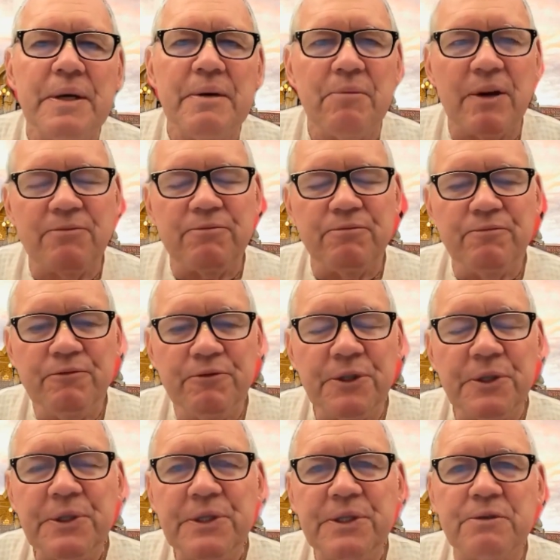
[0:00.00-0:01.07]
But
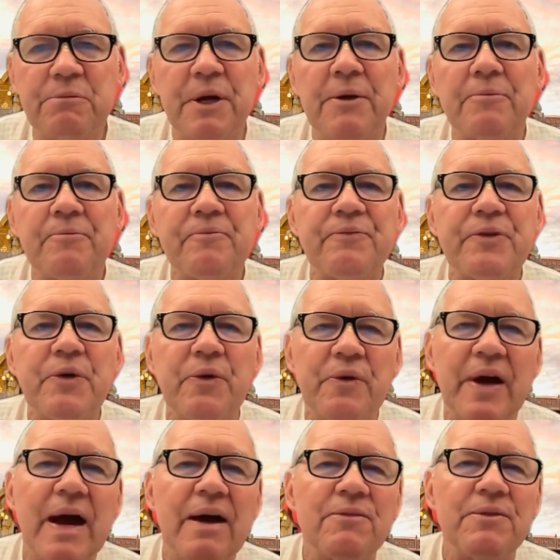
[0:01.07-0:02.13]
foolish men who
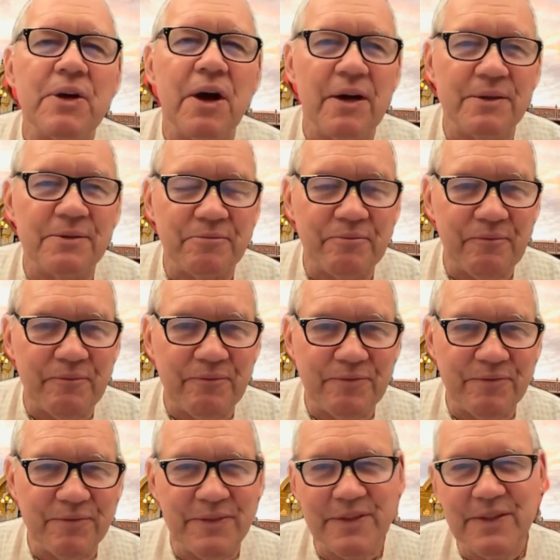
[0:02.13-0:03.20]
haven't got
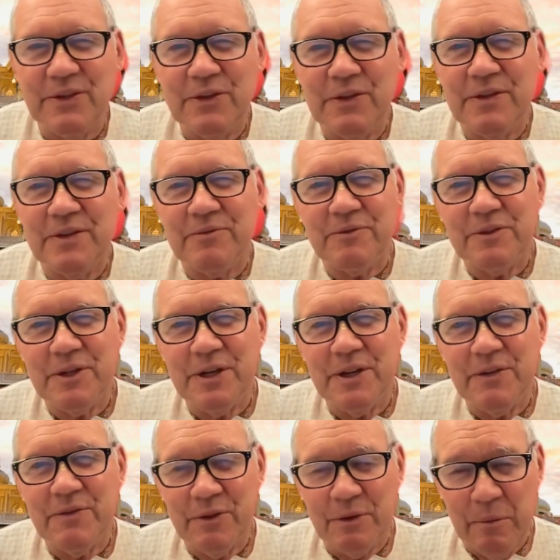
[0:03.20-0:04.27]
the
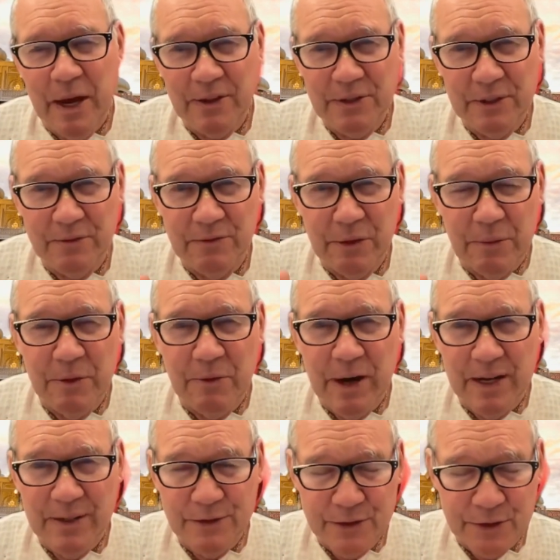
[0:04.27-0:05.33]
information from the
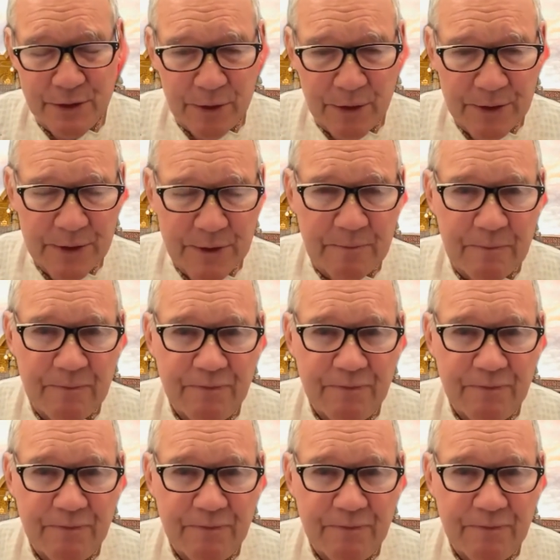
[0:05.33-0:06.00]
right source,